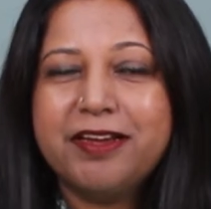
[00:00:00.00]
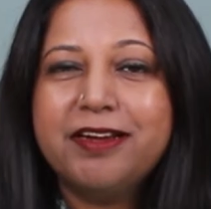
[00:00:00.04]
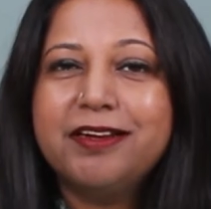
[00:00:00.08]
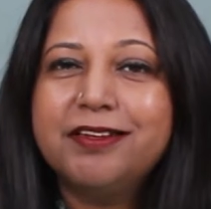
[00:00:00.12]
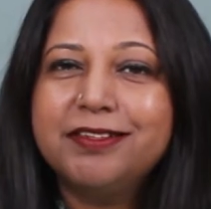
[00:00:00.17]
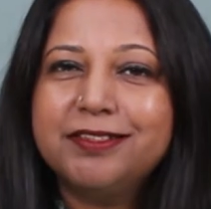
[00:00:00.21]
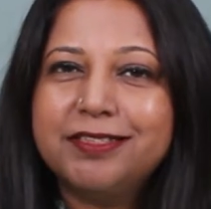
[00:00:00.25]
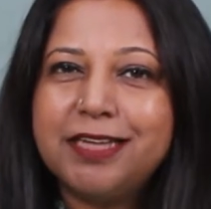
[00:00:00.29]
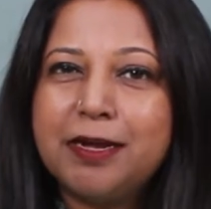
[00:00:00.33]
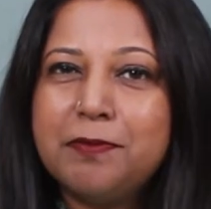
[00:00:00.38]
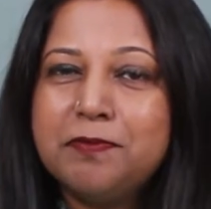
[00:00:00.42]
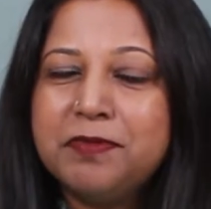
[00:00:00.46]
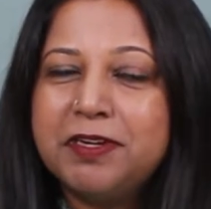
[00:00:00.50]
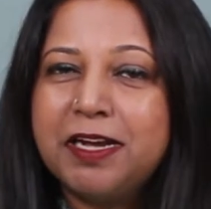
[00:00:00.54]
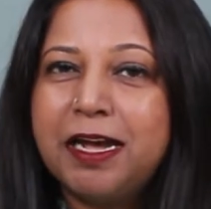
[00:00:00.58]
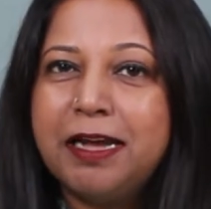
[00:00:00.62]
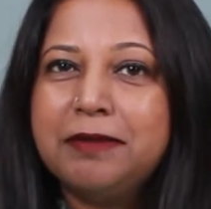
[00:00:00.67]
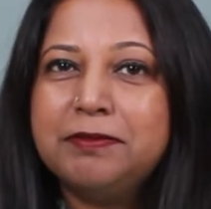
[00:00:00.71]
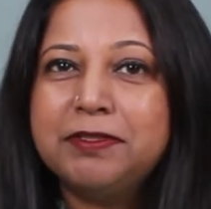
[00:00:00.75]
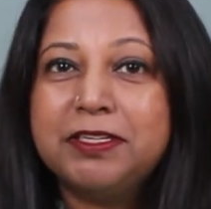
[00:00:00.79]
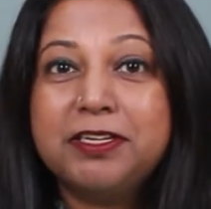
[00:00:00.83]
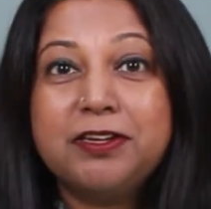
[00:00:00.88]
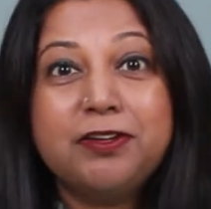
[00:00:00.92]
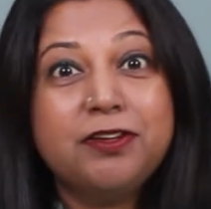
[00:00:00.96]

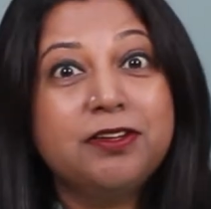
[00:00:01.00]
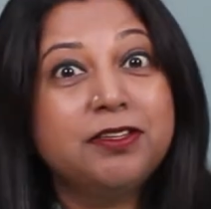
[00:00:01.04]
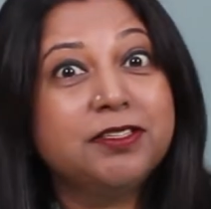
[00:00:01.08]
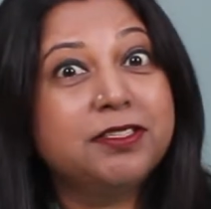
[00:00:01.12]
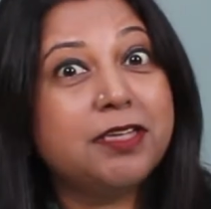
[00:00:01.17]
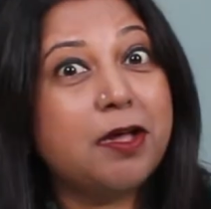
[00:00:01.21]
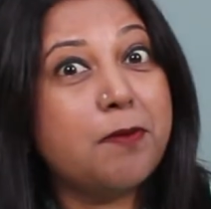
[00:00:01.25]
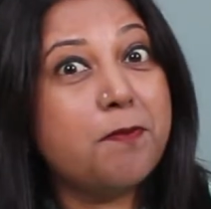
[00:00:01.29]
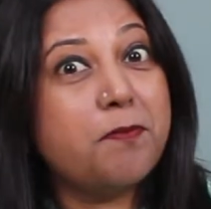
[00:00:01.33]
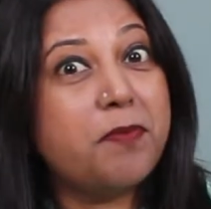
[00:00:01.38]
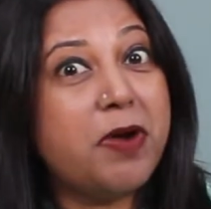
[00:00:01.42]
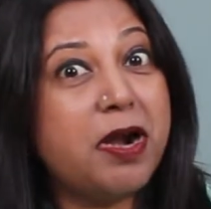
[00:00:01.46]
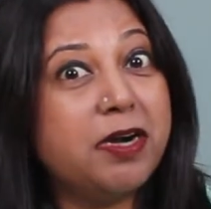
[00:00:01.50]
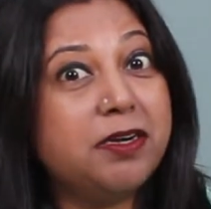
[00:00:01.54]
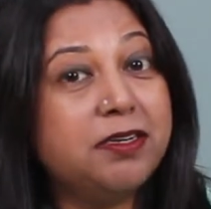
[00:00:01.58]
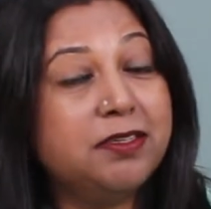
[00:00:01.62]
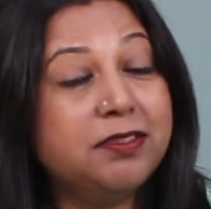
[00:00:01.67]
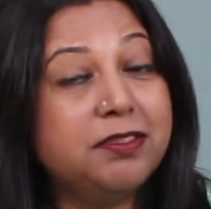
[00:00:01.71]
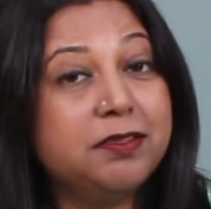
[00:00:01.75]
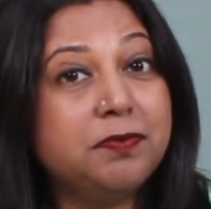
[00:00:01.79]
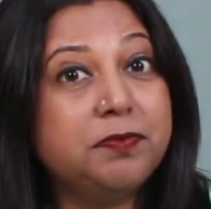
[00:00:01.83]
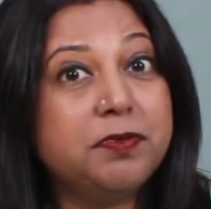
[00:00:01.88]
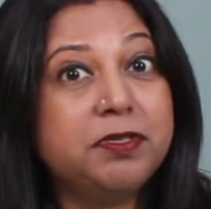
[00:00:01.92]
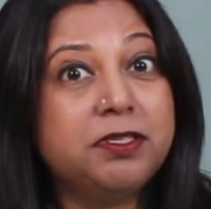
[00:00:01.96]
Sometimes some
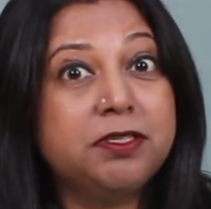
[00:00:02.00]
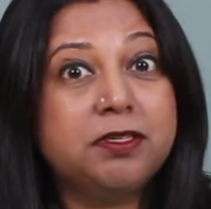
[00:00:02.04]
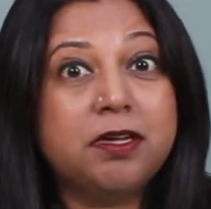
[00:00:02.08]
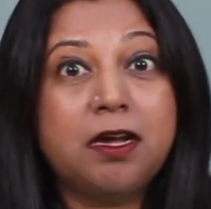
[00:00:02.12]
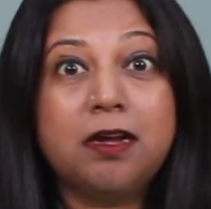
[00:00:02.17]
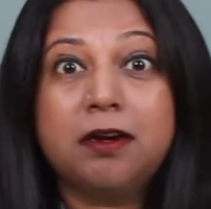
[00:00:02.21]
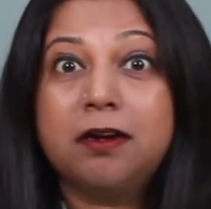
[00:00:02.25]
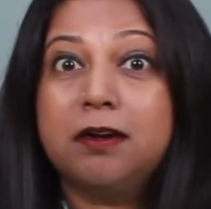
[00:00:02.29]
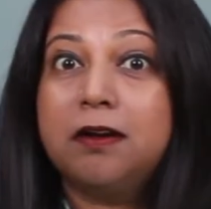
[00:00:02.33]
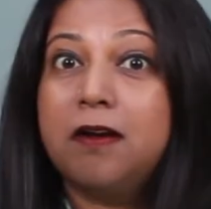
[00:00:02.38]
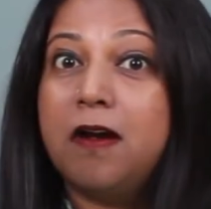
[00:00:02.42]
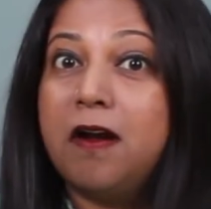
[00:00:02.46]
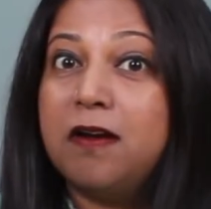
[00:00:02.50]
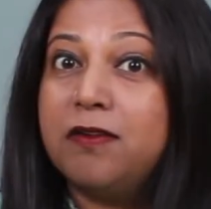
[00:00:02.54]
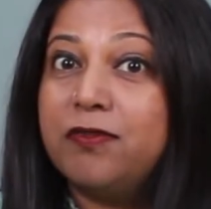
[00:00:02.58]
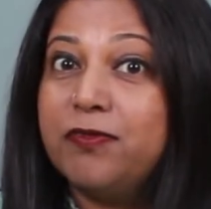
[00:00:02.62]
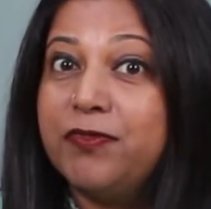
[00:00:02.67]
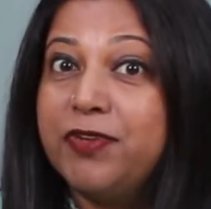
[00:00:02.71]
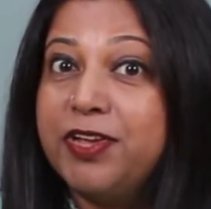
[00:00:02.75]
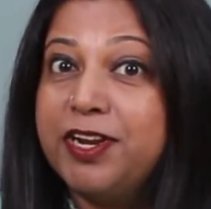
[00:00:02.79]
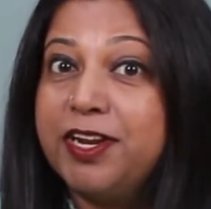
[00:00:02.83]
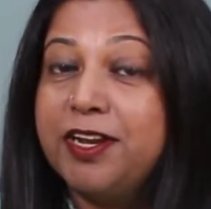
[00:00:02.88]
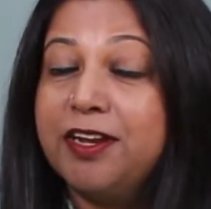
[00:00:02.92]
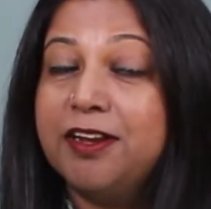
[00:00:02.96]
participants are not
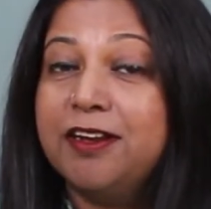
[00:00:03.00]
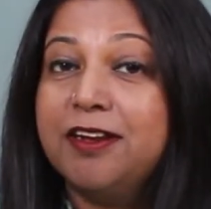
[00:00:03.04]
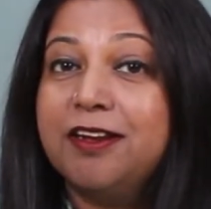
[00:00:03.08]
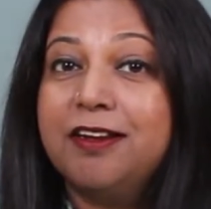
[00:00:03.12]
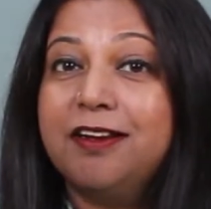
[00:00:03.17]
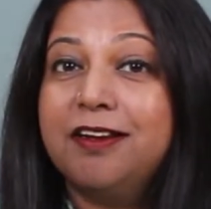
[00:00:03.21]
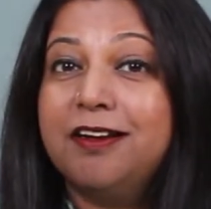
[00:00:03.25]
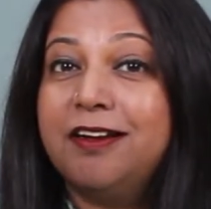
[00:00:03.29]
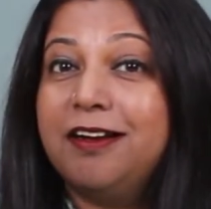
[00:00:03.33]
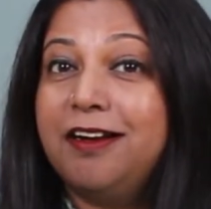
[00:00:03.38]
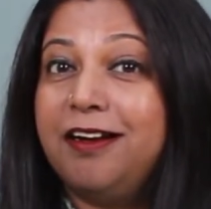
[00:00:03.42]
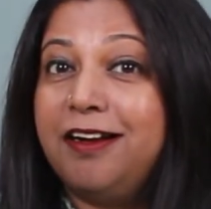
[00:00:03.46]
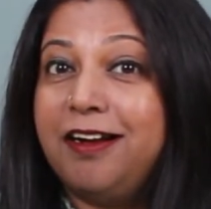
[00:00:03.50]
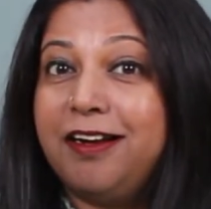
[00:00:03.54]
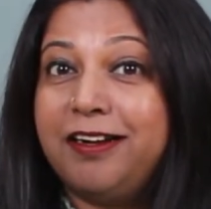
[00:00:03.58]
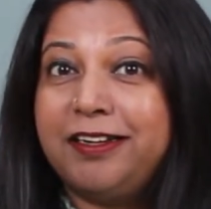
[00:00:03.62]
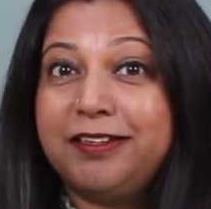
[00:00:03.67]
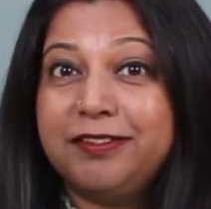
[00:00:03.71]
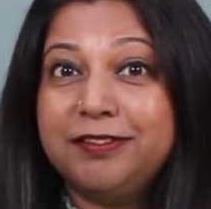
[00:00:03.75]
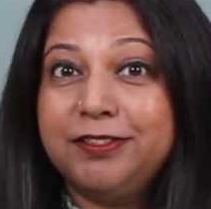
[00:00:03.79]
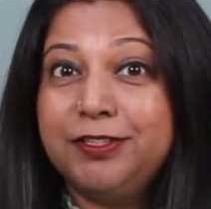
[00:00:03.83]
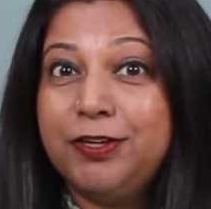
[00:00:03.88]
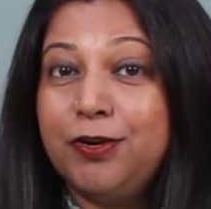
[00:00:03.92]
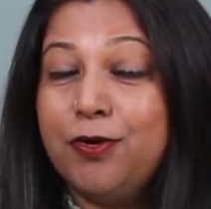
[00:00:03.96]
very
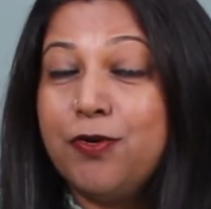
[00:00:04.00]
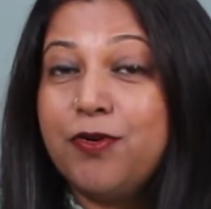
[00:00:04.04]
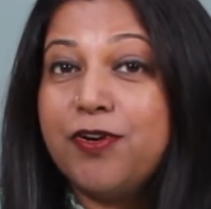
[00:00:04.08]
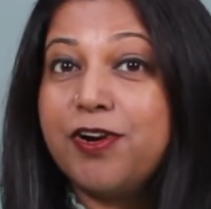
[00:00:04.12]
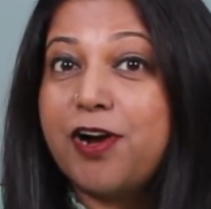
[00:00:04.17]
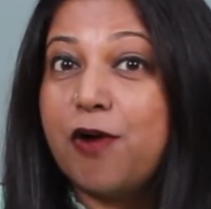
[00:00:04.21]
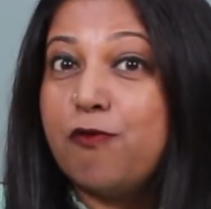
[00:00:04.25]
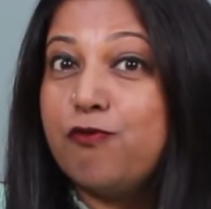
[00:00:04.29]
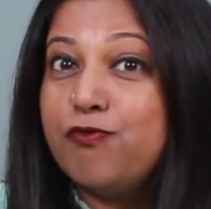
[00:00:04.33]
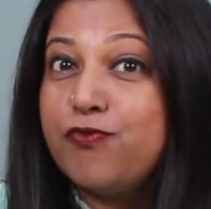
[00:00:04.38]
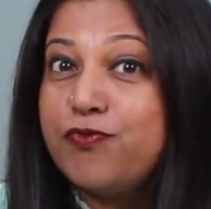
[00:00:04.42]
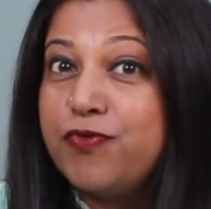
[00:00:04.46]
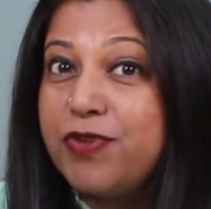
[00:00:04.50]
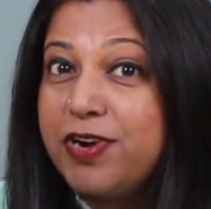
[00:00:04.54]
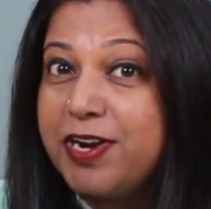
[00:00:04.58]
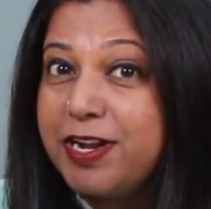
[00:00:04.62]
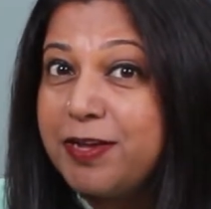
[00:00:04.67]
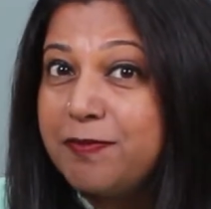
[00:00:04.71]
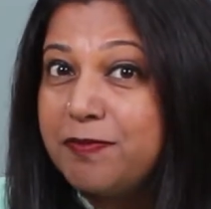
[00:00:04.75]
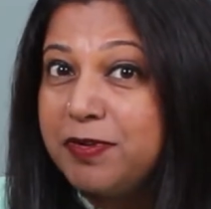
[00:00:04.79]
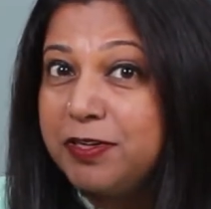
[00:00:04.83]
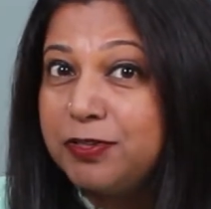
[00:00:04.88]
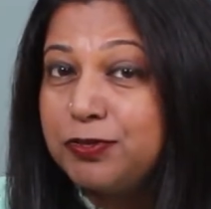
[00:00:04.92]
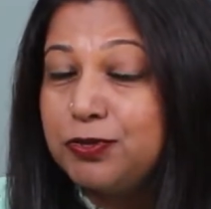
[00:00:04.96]

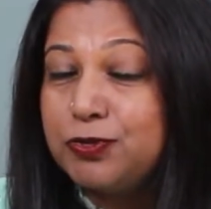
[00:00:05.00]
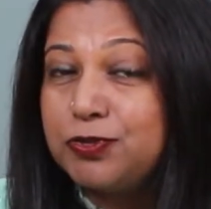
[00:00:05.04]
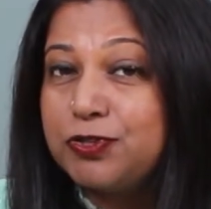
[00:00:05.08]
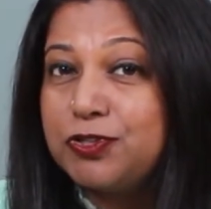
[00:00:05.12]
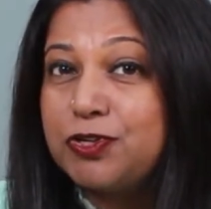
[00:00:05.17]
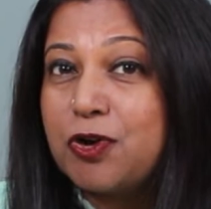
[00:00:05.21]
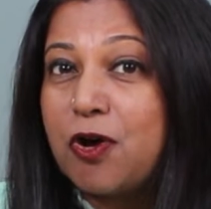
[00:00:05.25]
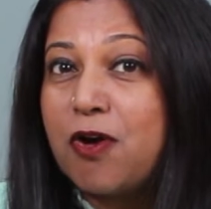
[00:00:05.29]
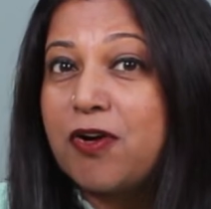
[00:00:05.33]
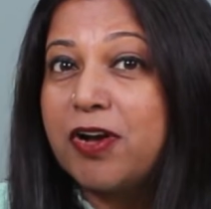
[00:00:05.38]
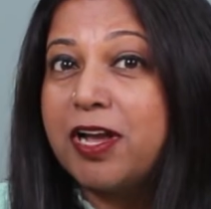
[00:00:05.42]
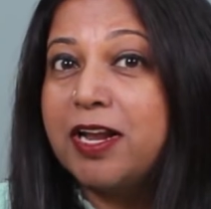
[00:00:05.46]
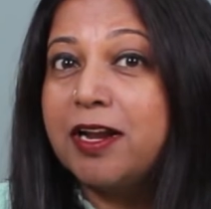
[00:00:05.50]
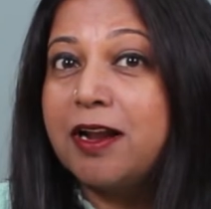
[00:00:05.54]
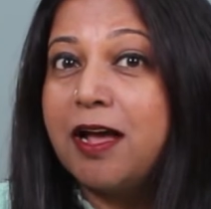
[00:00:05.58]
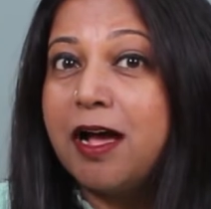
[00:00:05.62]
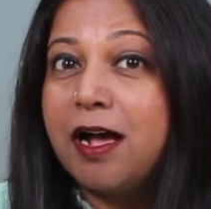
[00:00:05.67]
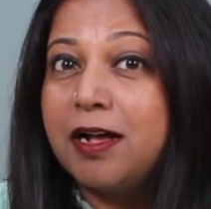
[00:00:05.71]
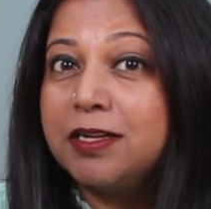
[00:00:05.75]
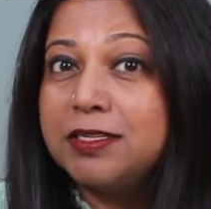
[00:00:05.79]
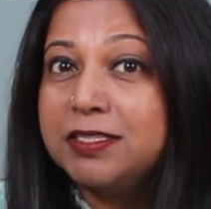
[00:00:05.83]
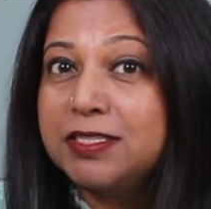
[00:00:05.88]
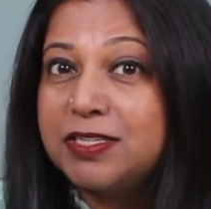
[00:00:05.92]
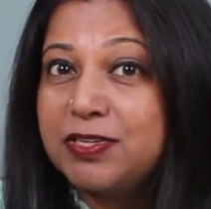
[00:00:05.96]
comfortable to talk and
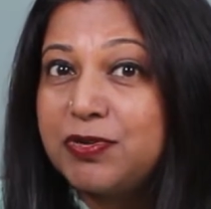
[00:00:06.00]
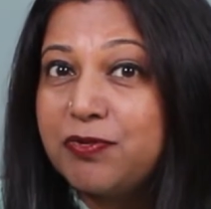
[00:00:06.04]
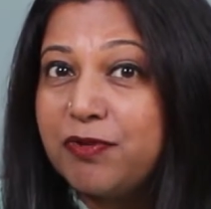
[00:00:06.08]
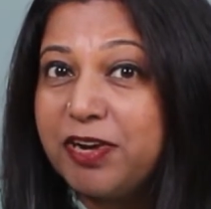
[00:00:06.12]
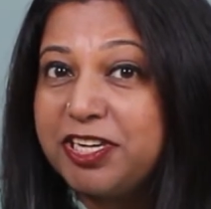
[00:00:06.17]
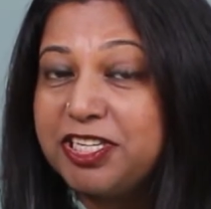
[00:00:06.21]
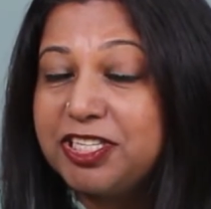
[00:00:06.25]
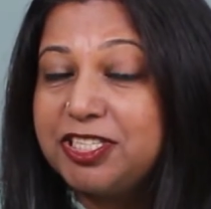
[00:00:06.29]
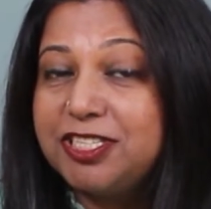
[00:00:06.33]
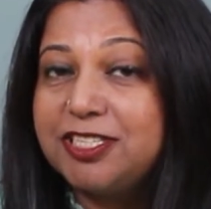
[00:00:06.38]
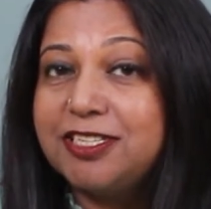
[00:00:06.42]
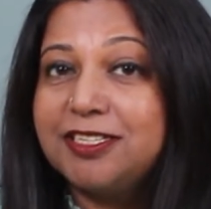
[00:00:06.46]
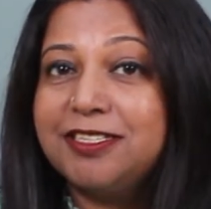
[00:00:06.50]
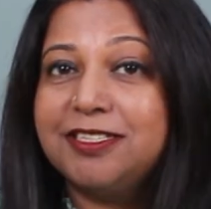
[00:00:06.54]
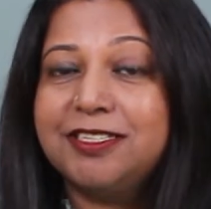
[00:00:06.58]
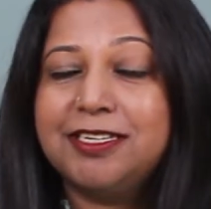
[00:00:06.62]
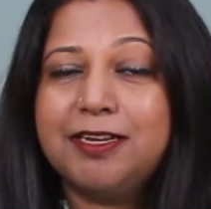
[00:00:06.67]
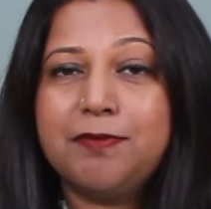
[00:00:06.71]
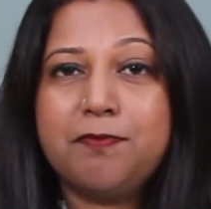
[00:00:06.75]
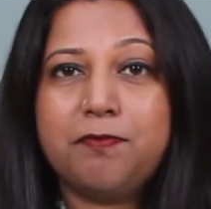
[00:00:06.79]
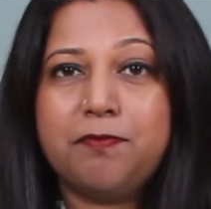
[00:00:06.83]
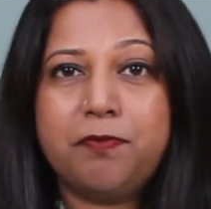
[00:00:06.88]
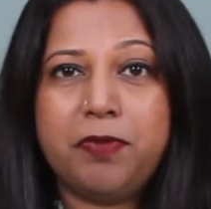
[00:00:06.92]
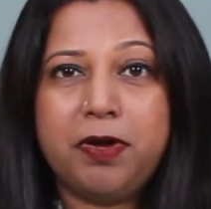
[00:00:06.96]
ask questions
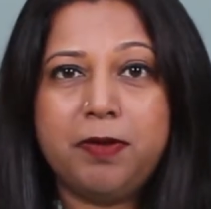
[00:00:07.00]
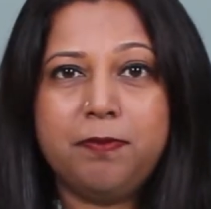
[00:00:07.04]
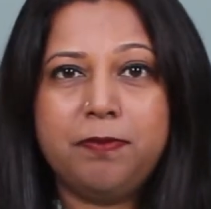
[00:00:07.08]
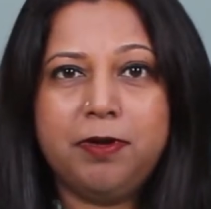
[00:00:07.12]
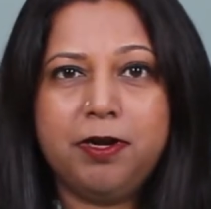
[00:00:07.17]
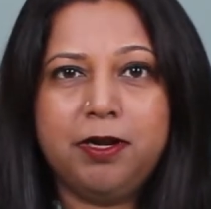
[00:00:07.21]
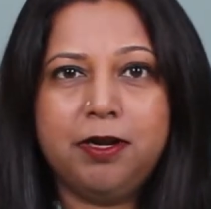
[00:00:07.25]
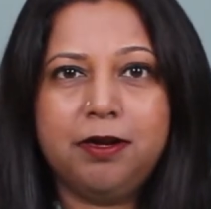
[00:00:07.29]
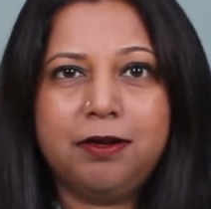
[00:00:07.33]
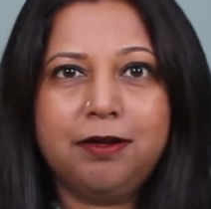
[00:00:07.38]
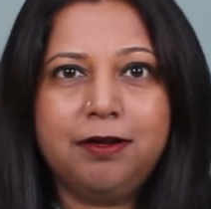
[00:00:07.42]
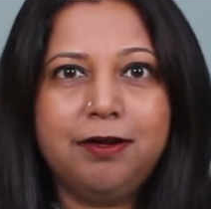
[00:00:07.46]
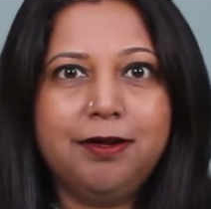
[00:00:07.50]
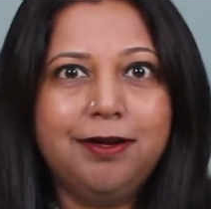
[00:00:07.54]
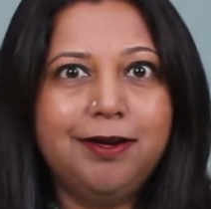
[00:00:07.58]
in public.